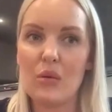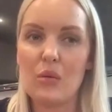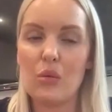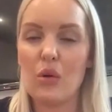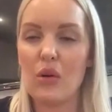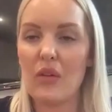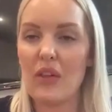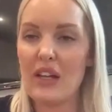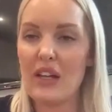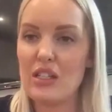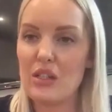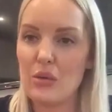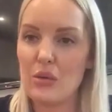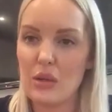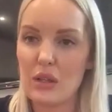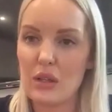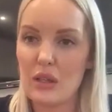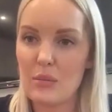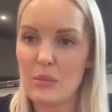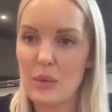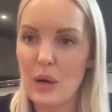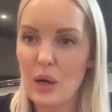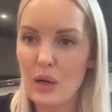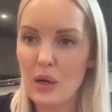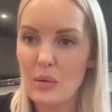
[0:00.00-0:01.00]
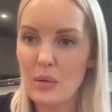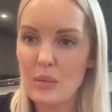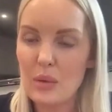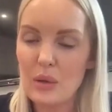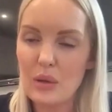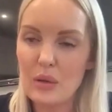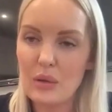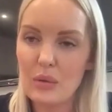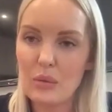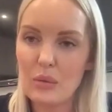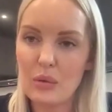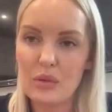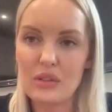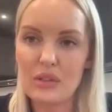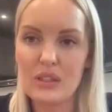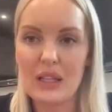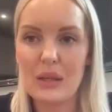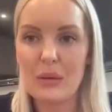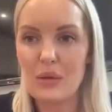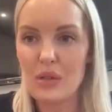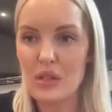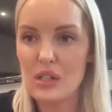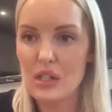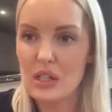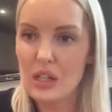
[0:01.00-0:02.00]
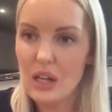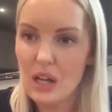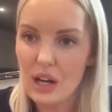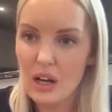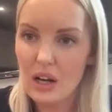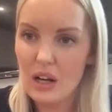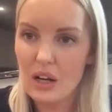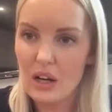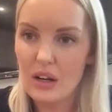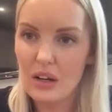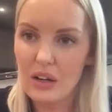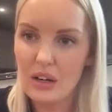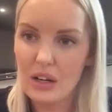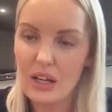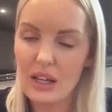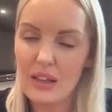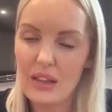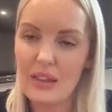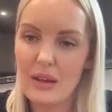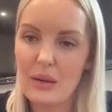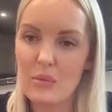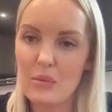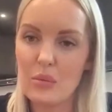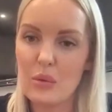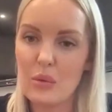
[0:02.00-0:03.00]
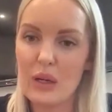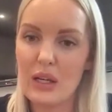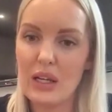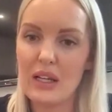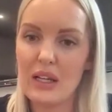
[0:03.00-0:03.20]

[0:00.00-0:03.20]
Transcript: what are they doing at the moment, what do they want to learn, and then